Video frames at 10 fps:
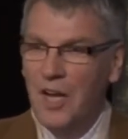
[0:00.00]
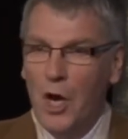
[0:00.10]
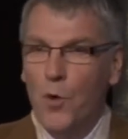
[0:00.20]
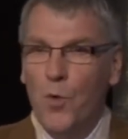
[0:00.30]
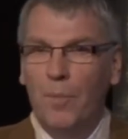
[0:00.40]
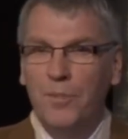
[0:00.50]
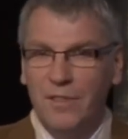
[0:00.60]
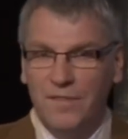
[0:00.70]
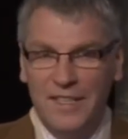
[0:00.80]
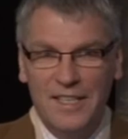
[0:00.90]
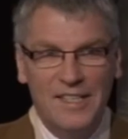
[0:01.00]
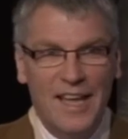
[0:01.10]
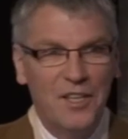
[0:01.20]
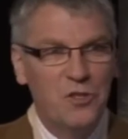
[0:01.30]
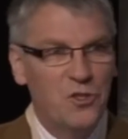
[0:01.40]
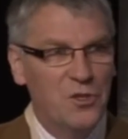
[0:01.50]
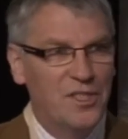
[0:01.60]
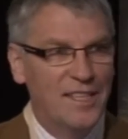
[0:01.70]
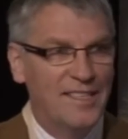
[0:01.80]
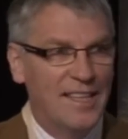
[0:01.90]
eruptive in his attitudes
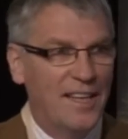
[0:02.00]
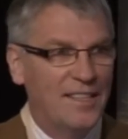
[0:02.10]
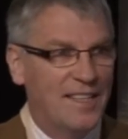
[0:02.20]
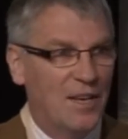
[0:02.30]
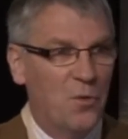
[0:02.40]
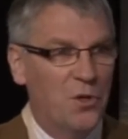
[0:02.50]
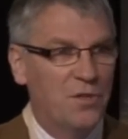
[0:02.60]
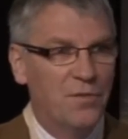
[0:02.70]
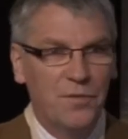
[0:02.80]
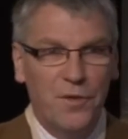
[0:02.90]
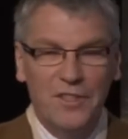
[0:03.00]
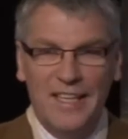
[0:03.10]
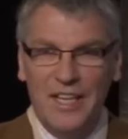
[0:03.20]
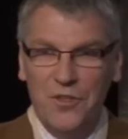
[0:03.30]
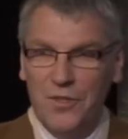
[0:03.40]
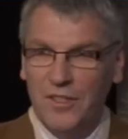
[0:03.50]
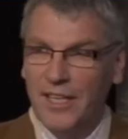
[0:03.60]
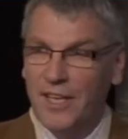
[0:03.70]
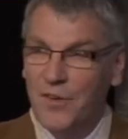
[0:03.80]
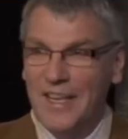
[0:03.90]
as that wonderful volcano
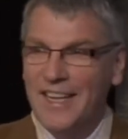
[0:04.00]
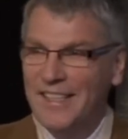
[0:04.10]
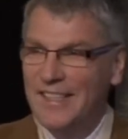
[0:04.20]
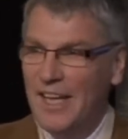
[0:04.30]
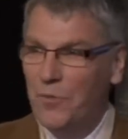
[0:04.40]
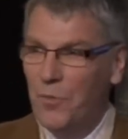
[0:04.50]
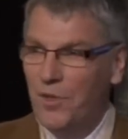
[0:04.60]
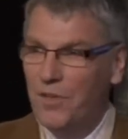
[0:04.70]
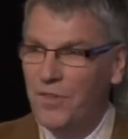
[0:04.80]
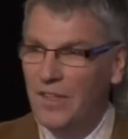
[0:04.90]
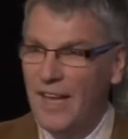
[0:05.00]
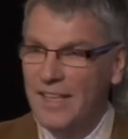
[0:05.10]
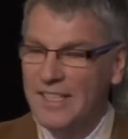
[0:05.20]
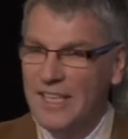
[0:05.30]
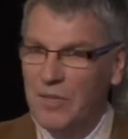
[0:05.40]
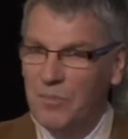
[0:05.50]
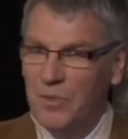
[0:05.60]
that created that wonderful landscape.